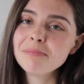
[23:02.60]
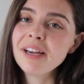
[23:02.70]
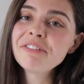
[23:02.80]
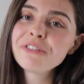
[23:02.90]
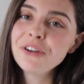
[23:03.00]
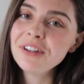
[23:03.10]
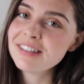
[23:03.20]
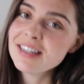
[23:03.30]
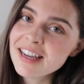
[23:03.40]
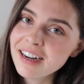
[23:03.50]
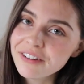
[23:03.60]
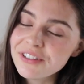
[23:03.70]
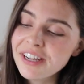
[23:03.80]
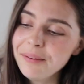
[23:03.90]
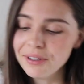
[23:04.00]
my fruit is a 10 out of
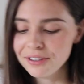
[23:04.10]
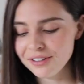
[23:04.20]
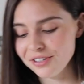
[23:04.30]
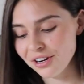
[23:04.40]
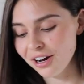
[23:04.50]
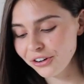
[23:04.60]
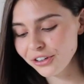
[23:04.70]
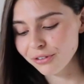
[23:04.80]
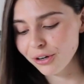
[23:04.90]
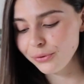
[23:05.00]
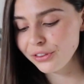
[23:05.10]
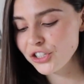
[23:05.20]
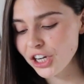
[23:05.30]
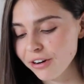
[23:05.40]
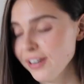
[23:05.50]
10, because you can't go wrong with
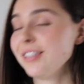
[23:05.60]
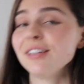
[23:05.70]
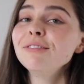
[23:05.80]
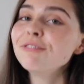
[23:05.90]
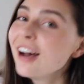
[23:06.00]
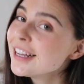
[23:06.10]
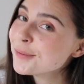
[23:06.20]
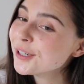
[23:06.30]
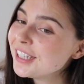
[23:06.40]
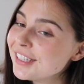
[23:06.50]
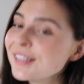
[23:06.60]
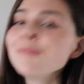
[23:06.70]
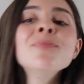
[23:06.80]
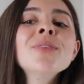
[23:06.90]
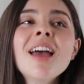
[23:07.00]
cherries and raspberries.
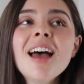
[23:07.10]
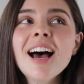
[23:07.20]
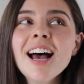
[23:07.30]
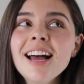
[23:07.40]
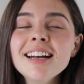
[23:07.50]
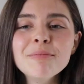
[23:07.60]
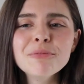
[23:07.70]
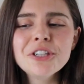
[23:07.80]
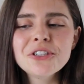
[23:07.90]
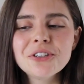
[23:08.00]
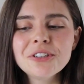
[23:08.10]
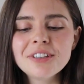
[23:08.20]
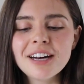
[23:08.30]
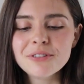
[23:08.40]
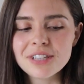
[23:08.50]
And I'm pretty sure
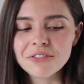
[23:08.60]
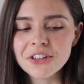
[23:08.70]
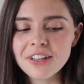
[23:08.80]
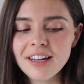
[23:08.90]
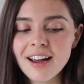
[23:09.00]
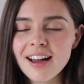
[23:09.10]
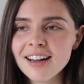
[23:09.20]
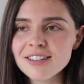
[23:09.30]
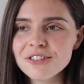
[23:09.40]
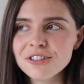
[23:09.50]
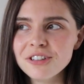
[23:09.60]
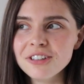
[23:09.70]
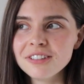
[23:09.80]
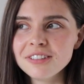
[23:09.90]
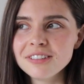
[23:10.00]
that was everything I had
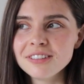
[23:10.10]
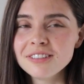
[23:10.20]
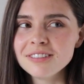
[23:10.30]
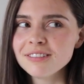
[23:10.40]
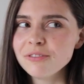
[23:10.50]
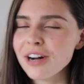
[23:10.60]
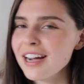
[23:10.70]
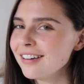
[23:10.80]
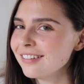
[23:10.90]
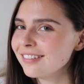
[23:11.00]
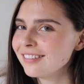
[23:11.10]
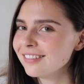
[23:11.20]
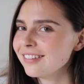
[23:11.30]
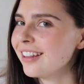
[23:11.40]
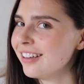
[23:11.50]
to rate.
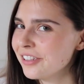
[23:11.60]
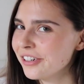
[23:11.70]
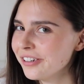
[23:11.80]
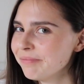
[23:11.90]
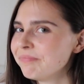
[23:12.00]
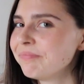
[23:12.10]
I think so.